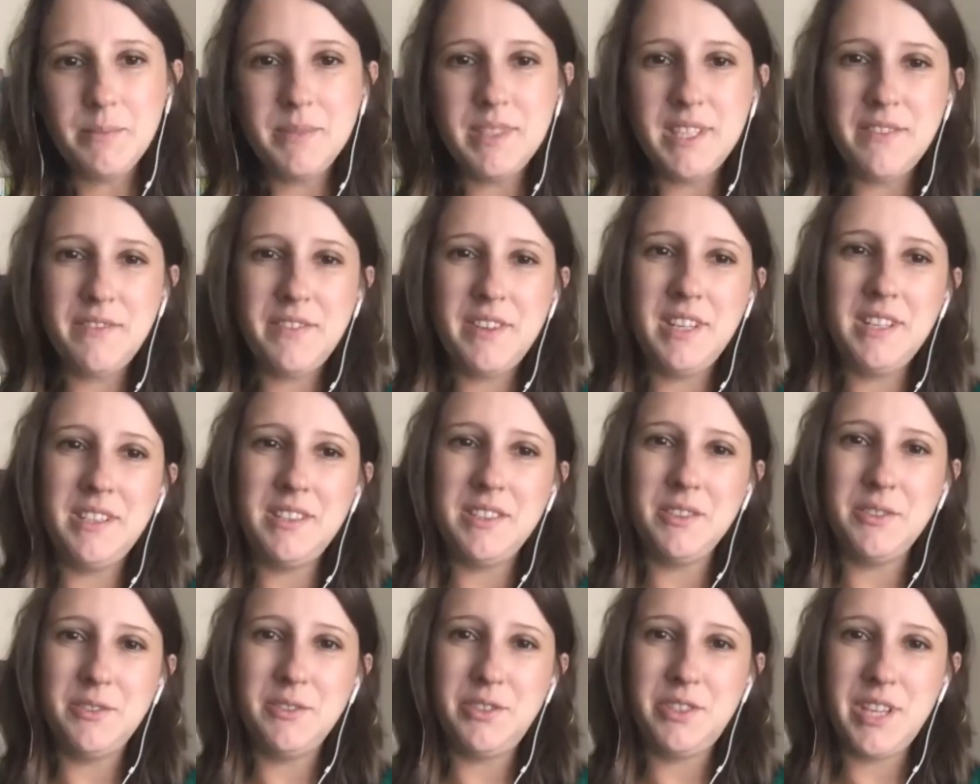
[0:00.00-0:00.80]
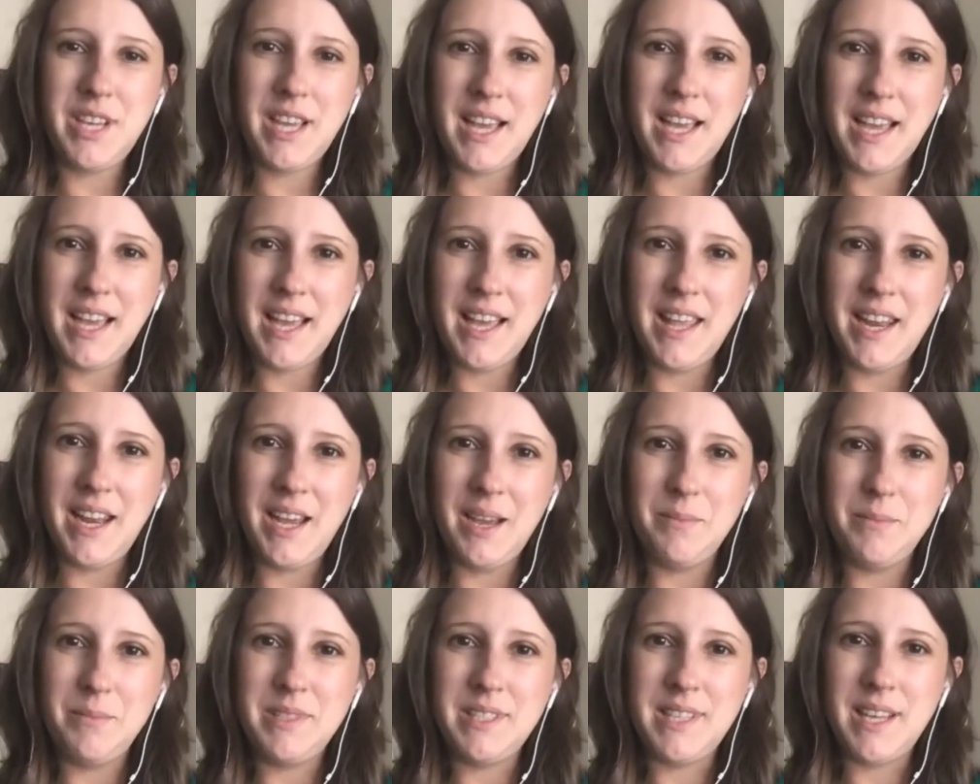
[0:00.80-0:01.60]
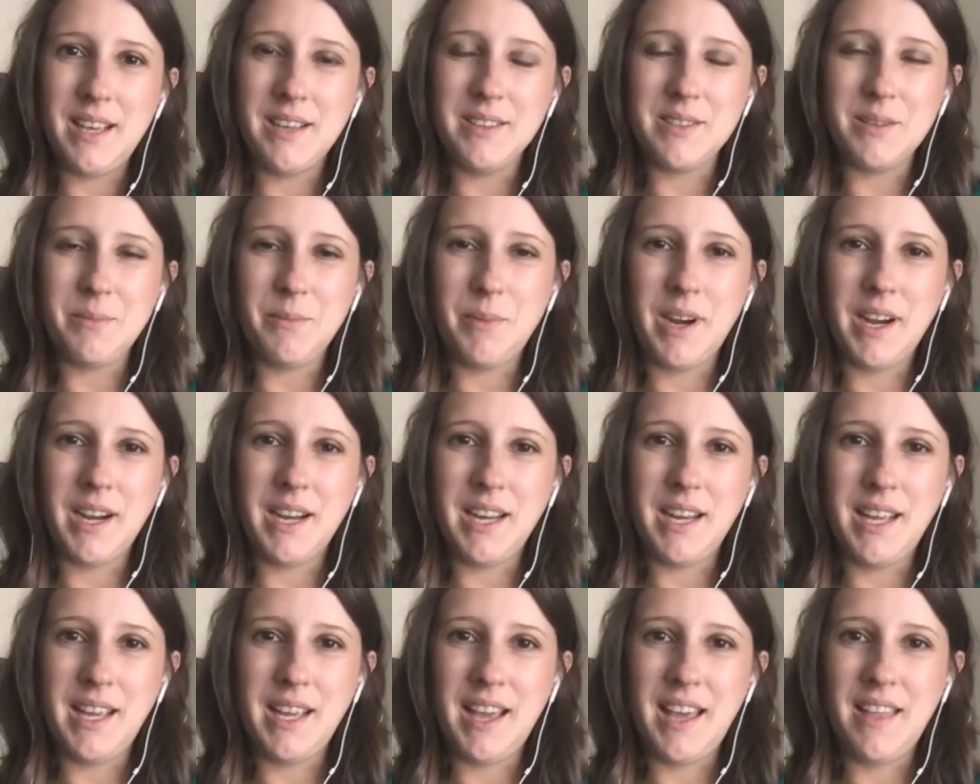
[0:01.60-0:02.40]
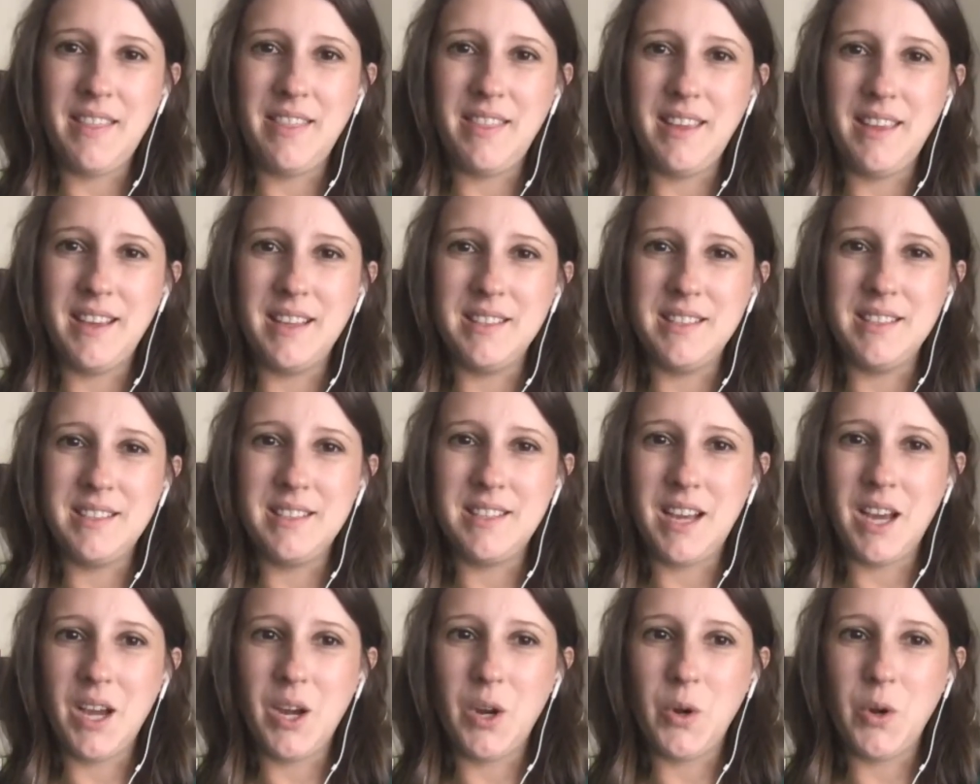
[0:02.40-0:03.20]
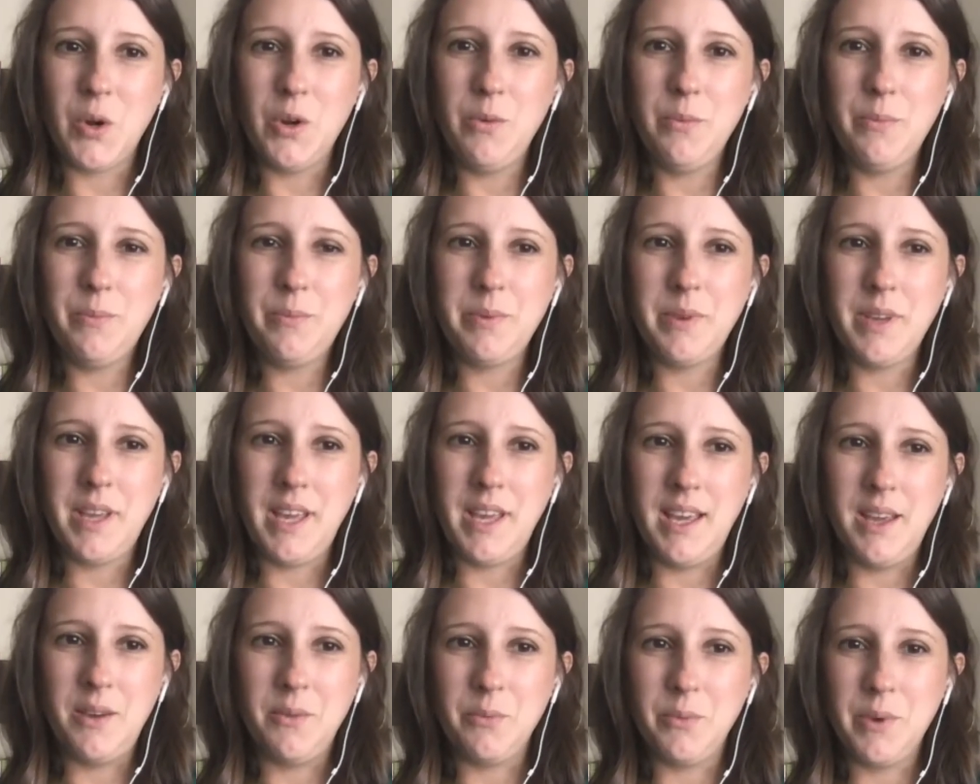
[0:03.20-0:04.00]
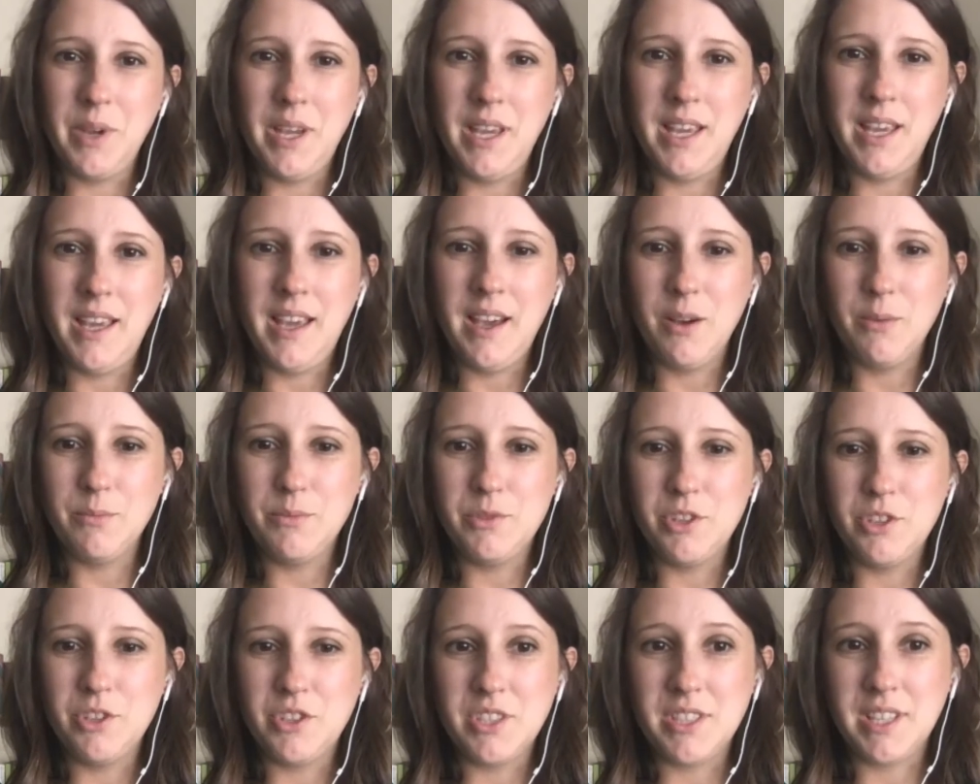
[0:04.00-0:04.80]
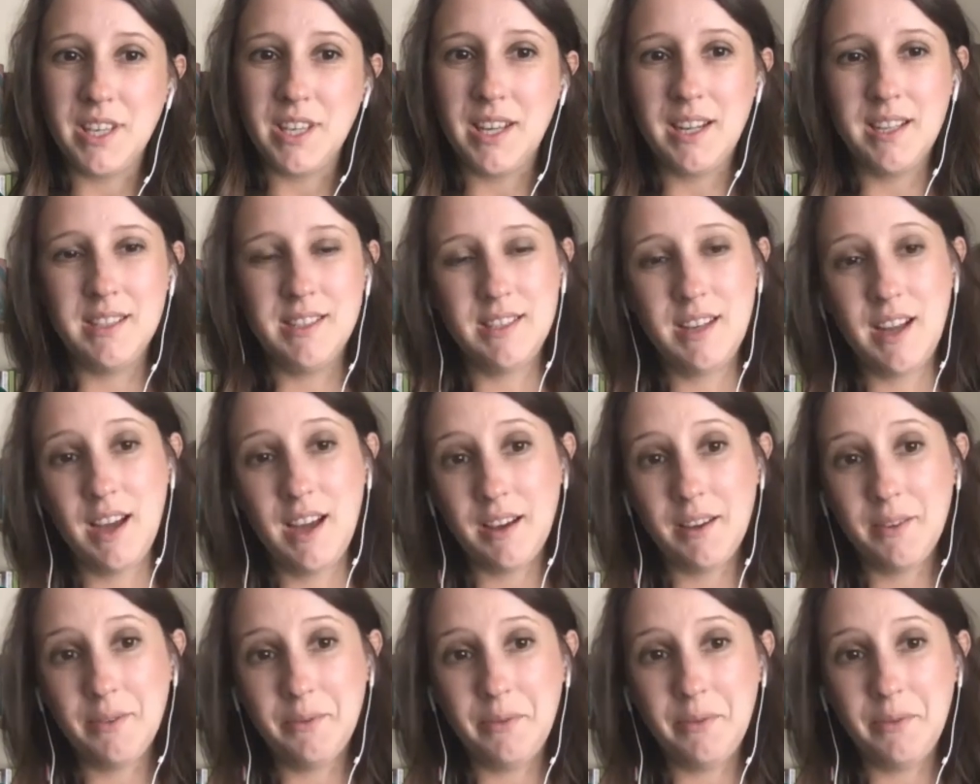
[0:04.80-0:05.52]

Tiffany Deluccia. I head up sales and marketing at the Unstuck Group, and we help churches get unstuck.